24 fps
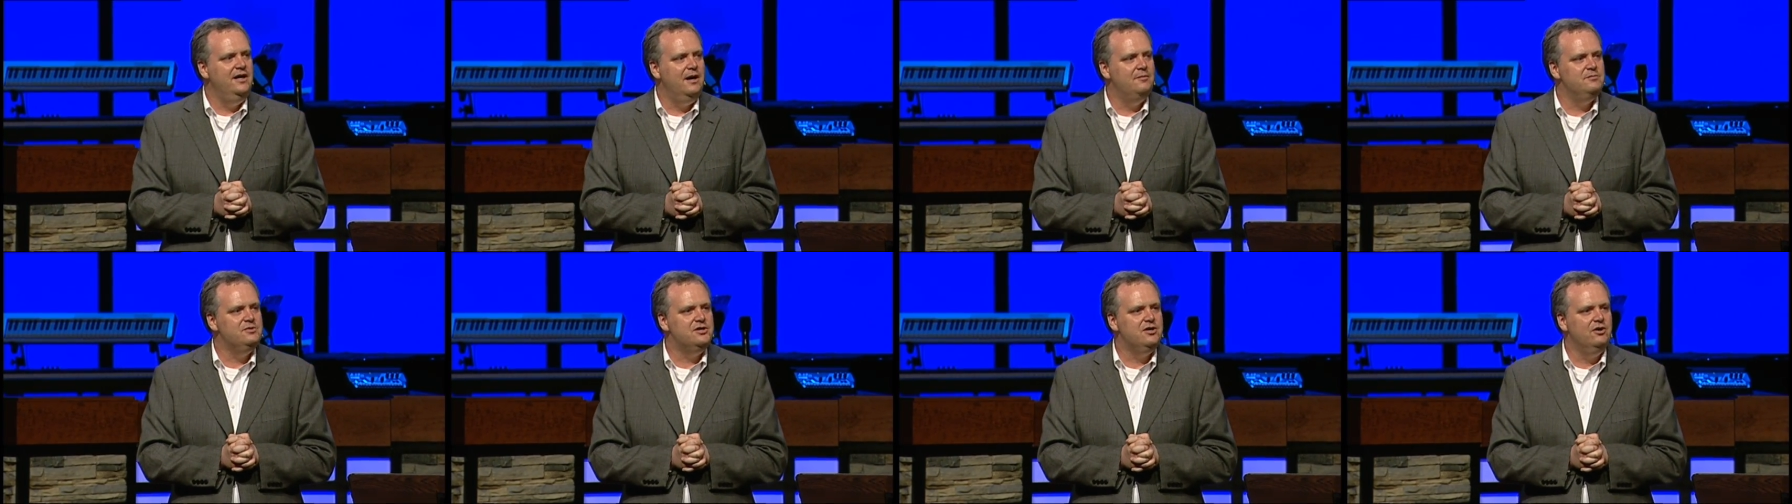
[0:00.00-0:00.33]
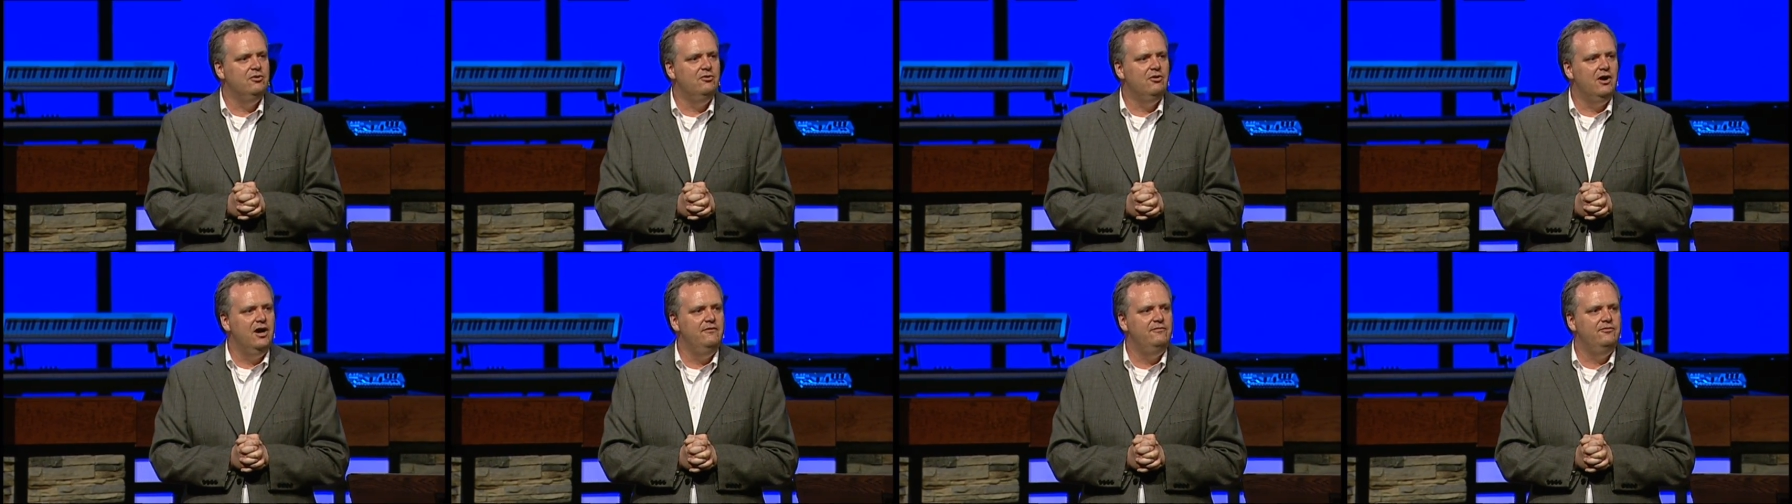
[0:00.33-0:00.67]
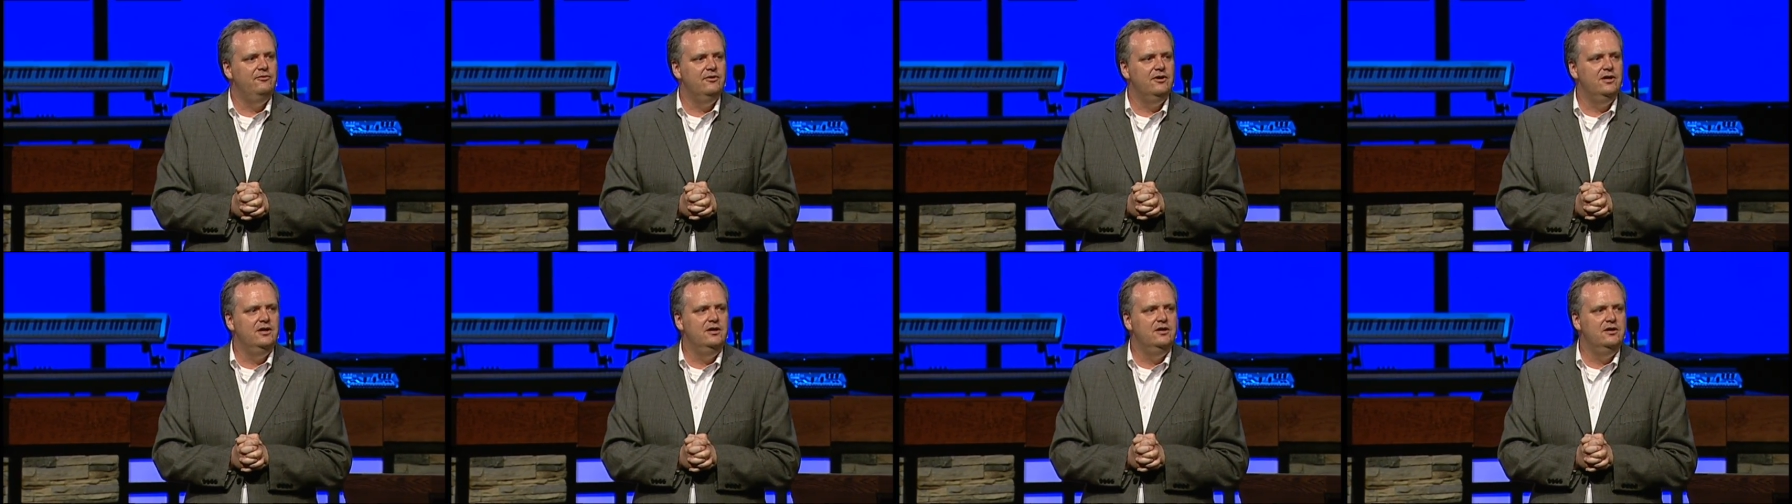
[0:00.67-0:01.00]
I'm so
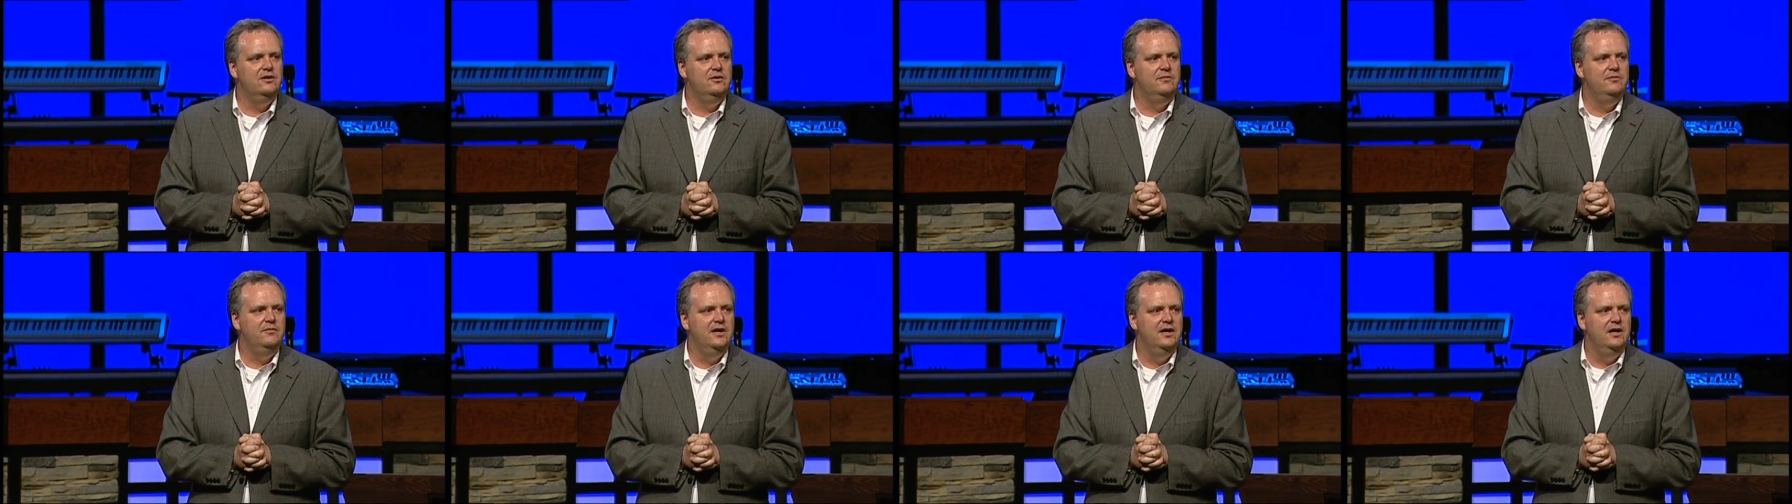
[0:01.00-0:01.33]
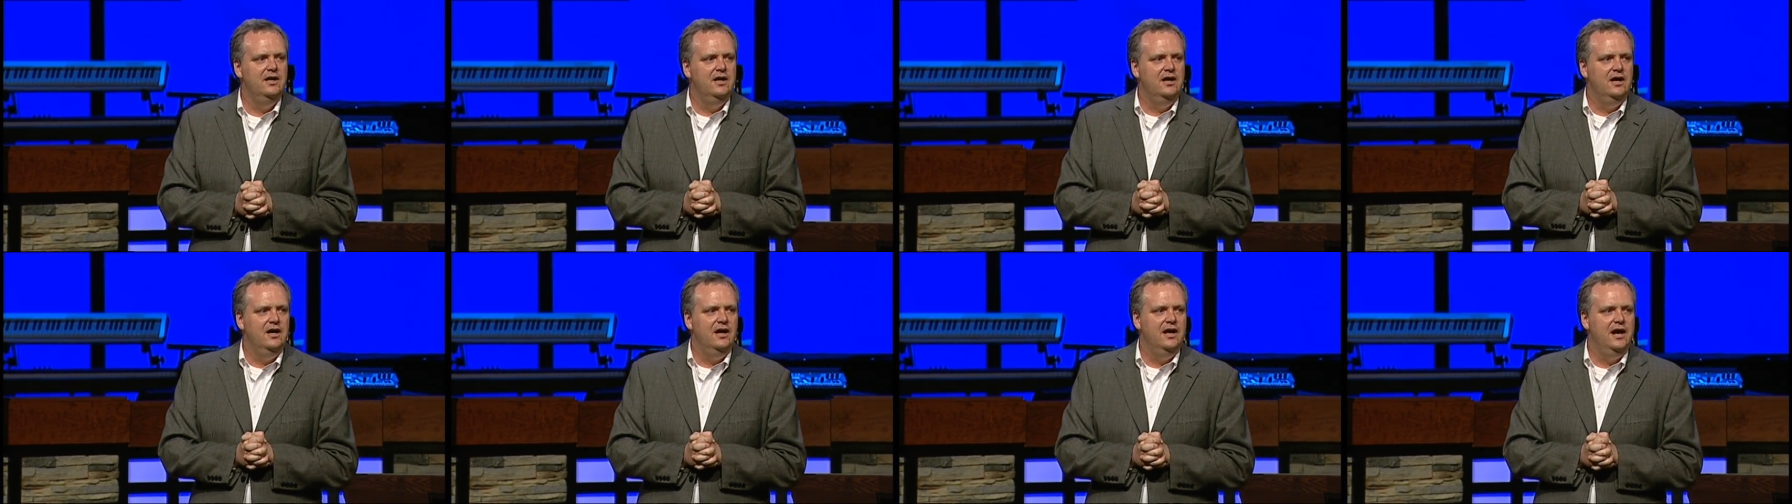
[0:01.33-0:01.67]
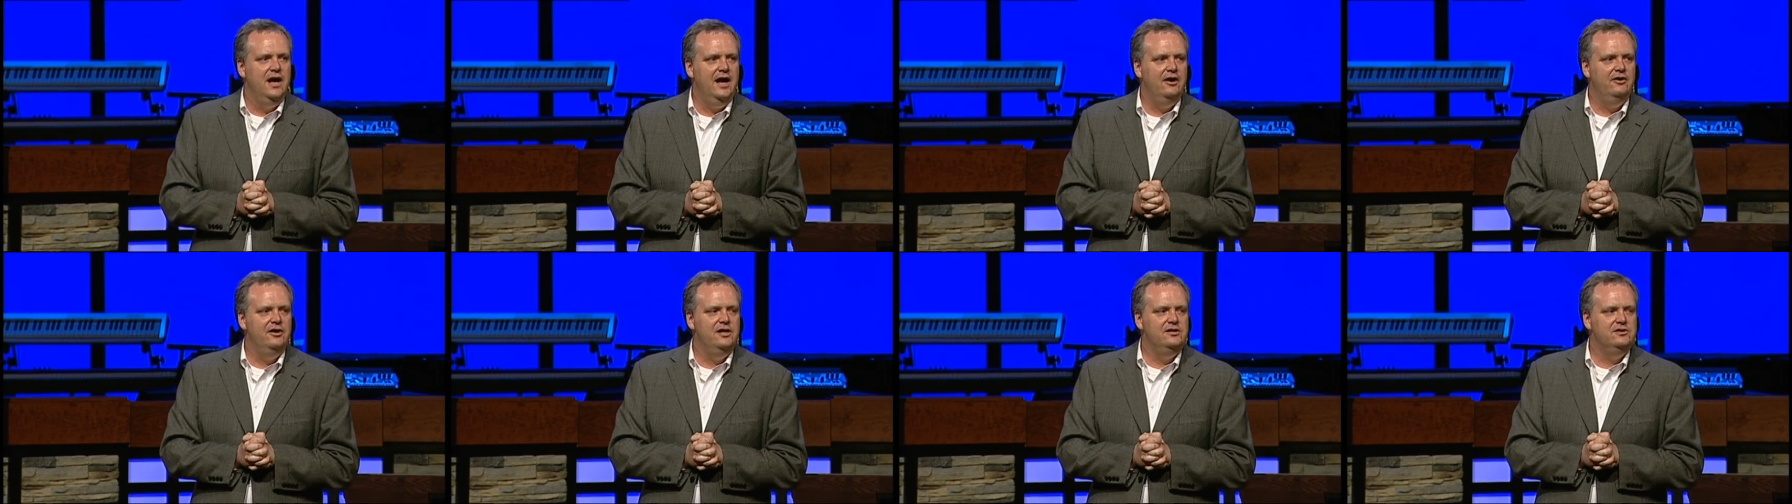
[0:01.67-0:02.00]
grateful to him and
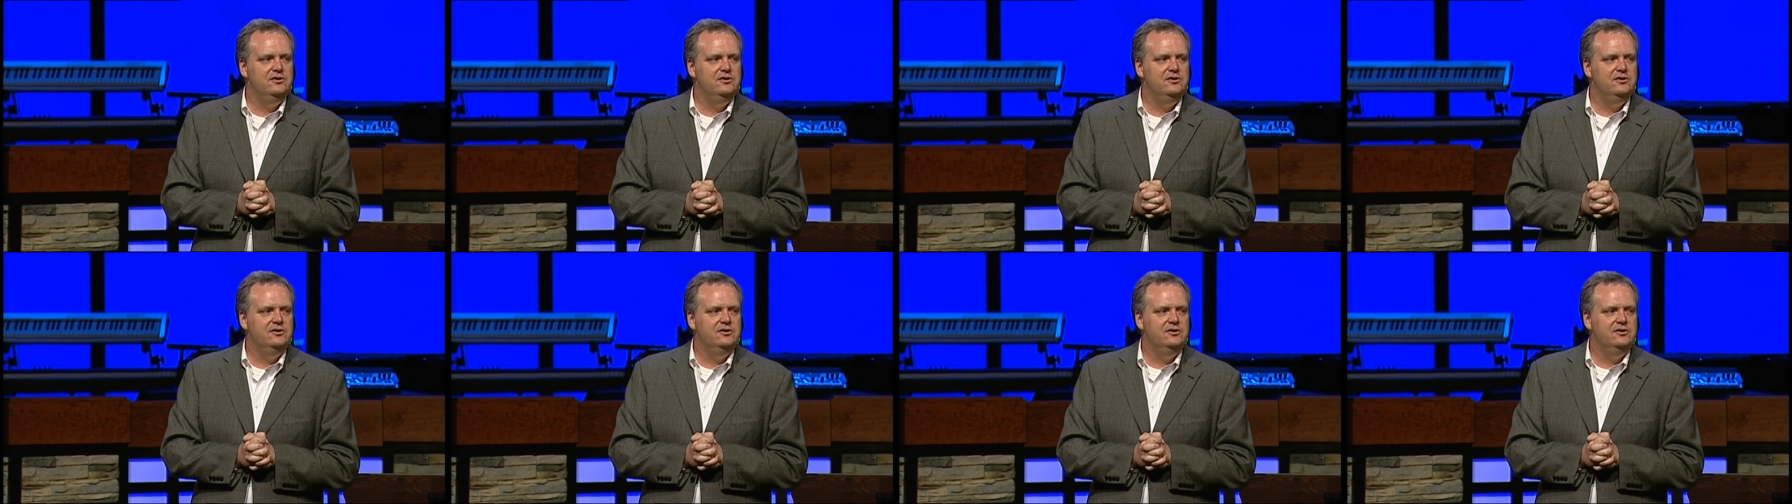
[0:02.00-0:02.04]
how he